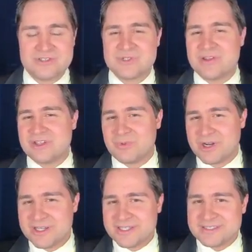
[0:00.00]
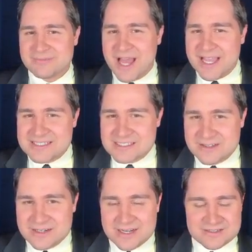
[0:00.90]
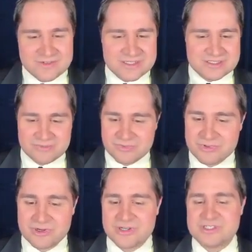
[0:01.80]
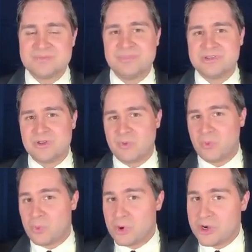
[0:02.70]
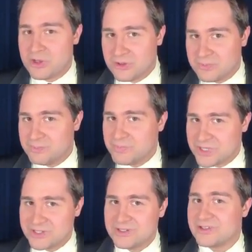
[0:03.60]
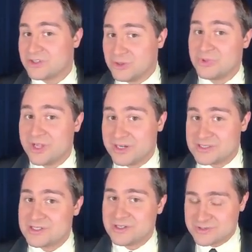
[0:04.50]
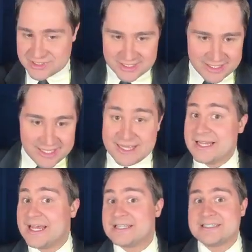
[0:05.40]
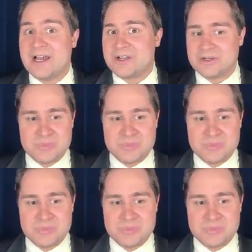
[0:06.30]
So I think we're gonna get some isolated activity, some flurries, but the real big accumulating snows, that's not gonna